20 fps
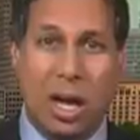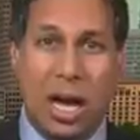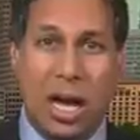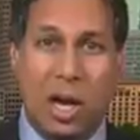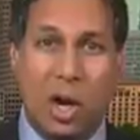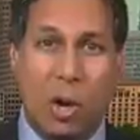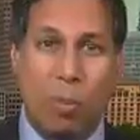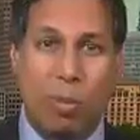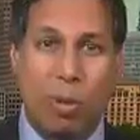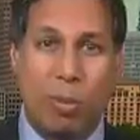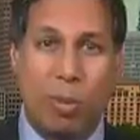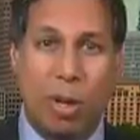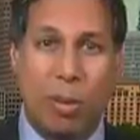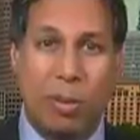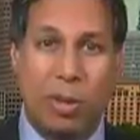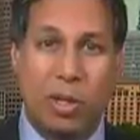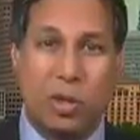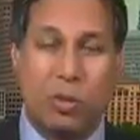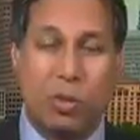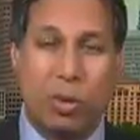I hope
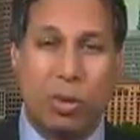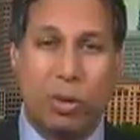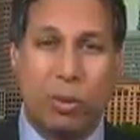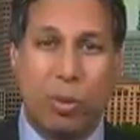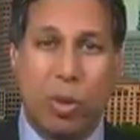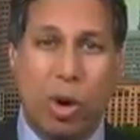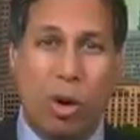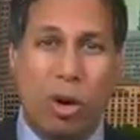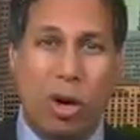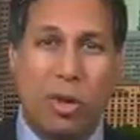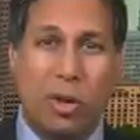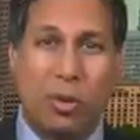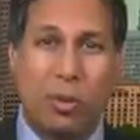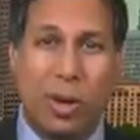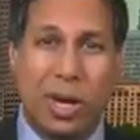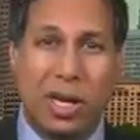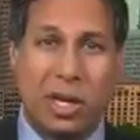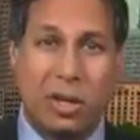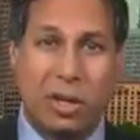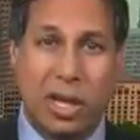Republicans will work more on the
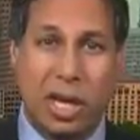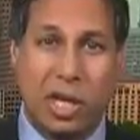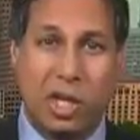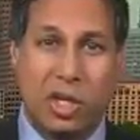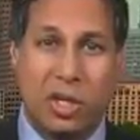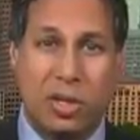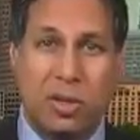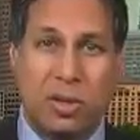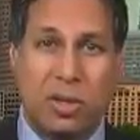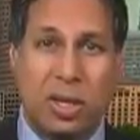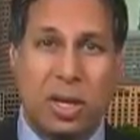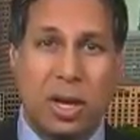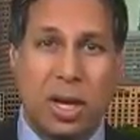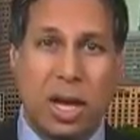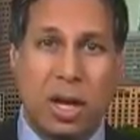regulations